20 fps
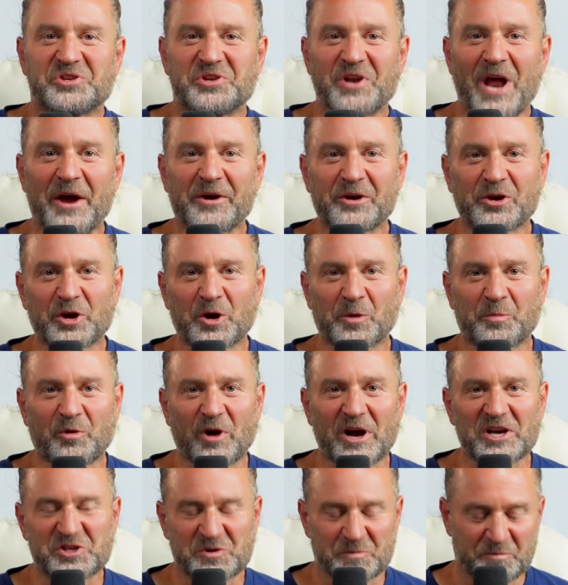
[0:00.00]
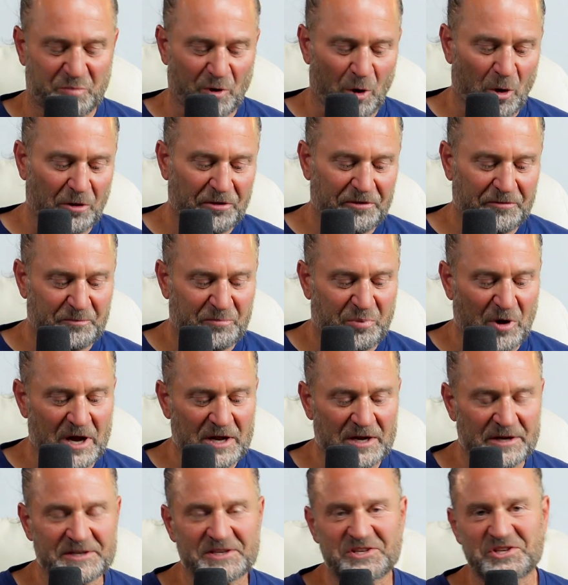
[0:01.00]
so now you're going to press both
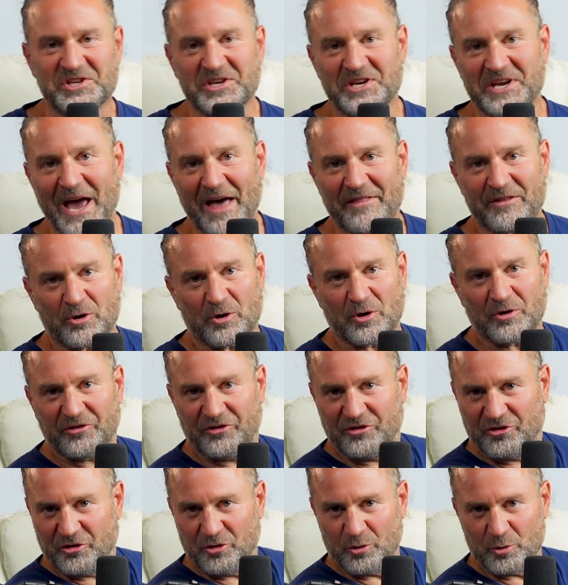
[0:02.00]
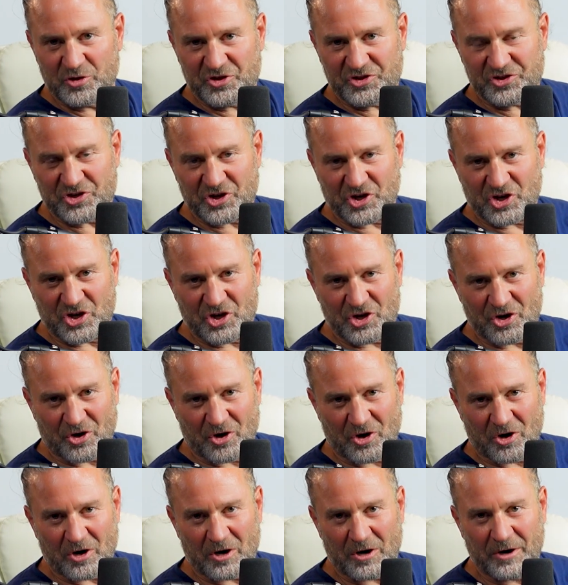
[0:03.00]
buttons together to
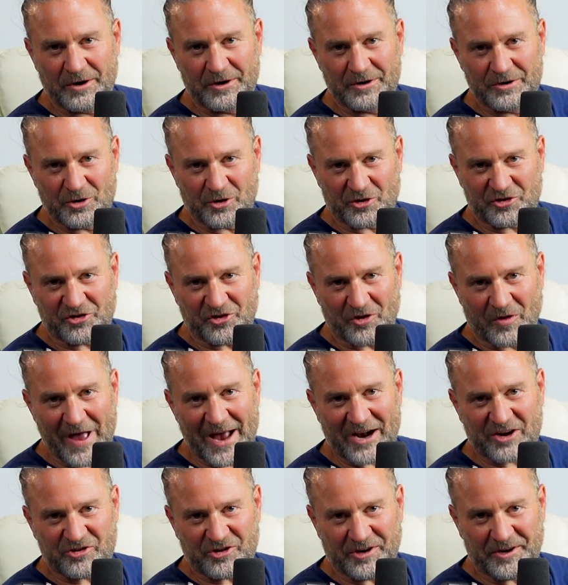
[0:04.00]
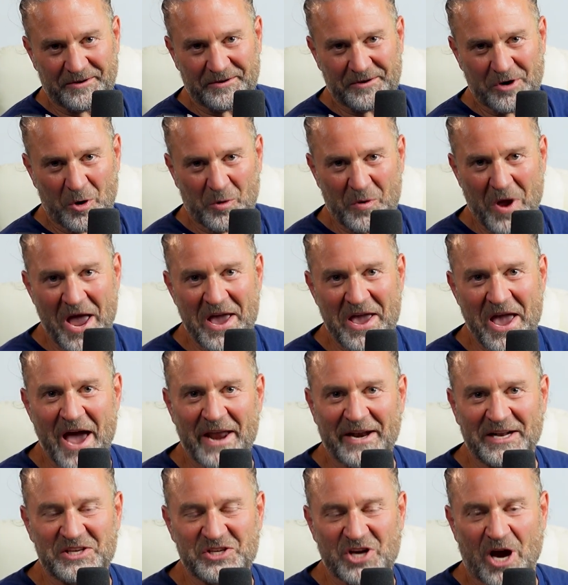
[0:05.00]
secure your selection, okay?
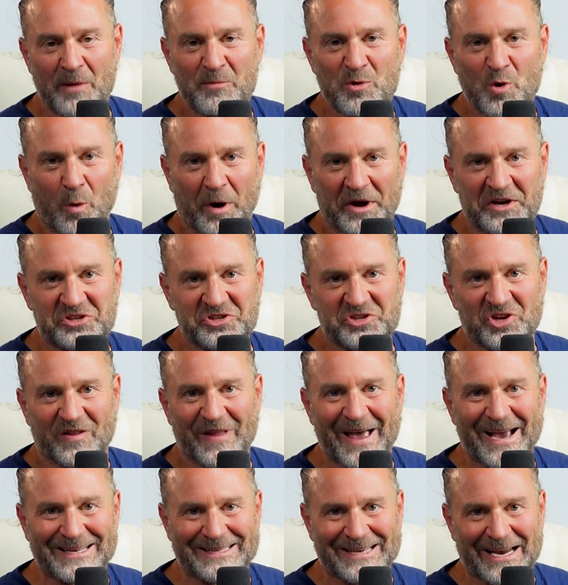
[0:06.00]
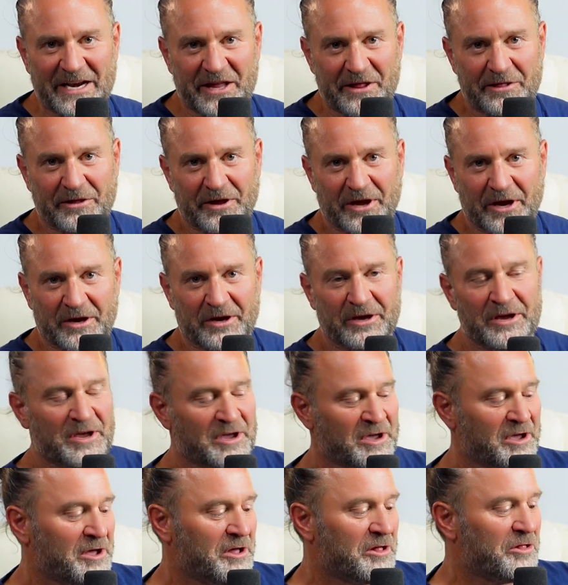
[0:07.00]
Anytime you want to select anything,
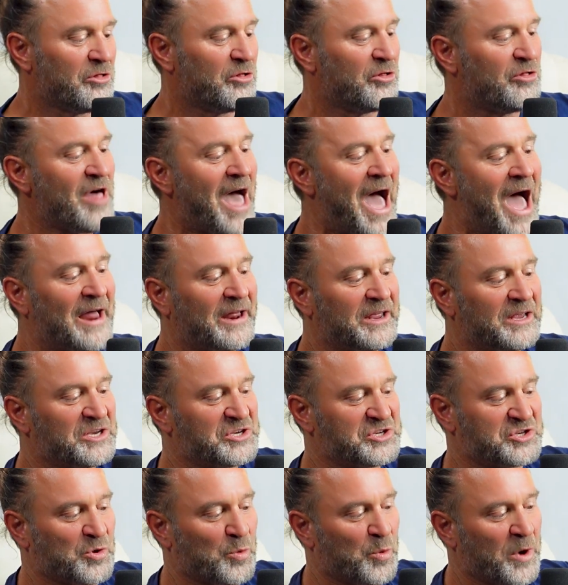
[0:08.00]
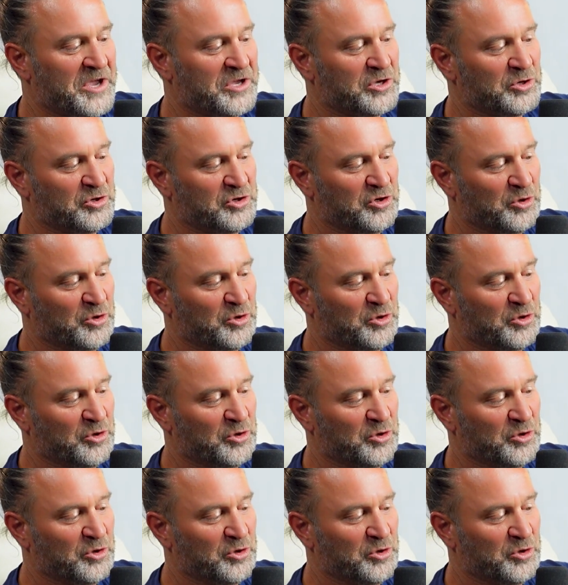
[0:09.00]
that is the way you